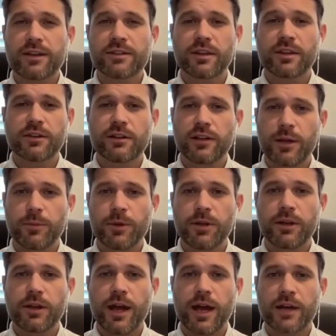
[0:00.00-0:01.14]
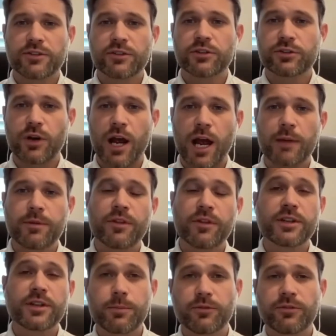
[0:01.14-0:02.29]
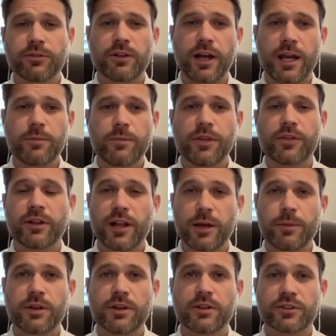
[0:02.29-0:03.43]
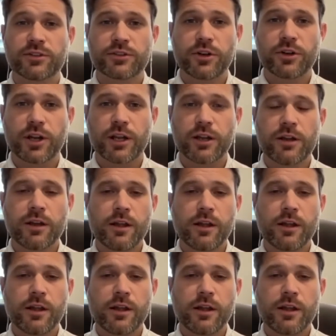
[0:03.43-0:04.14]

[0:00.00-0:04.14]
that the claimant has described and the type of claim that the claimant is asserting,